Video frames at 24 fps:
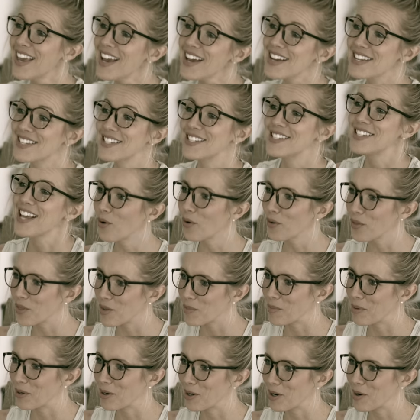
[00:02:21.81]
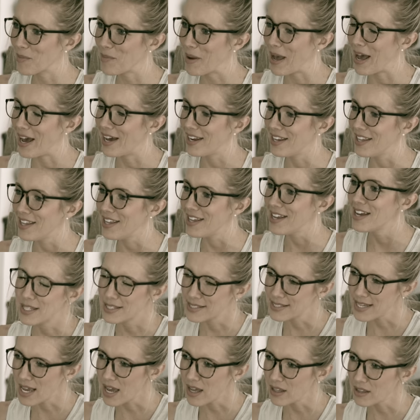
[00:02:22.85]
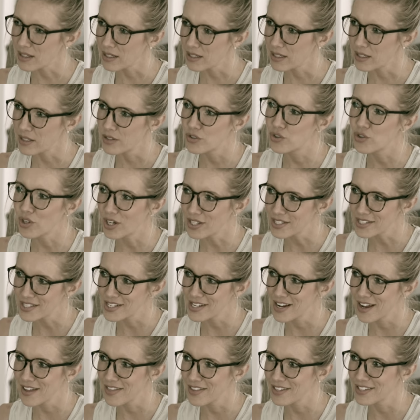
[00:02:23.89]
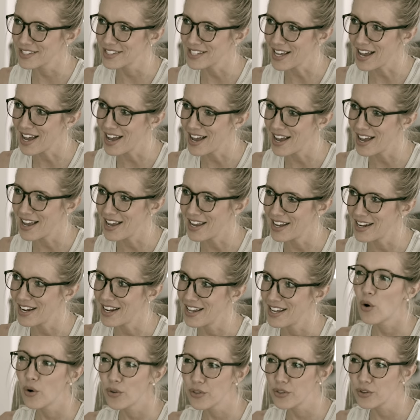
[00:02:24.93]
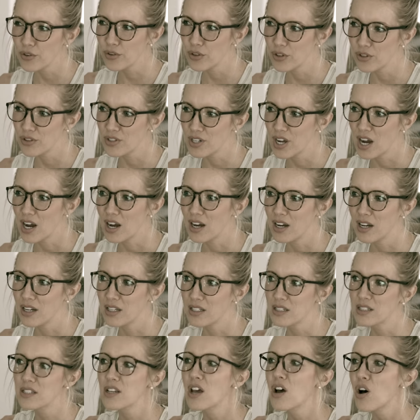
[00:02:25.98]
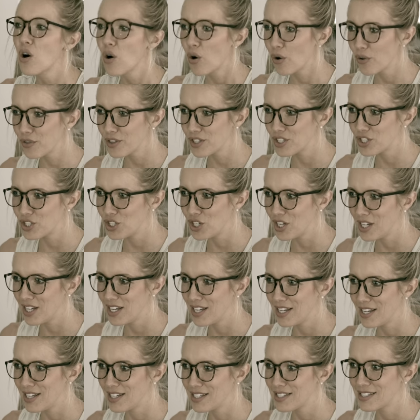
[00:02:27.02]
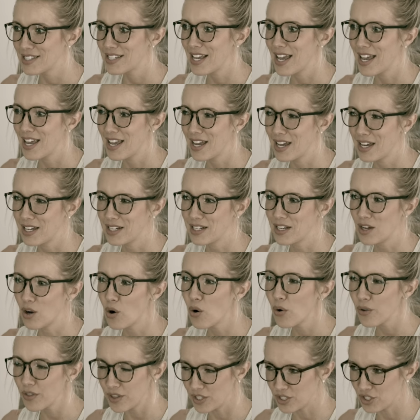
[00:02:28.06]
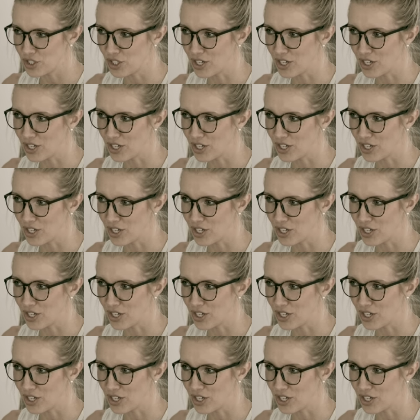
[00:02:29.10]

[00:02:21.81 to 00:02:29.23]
Yes, hold the burger patty, salad, dressing on the side, hold the croutons, hold the cheese, and hold the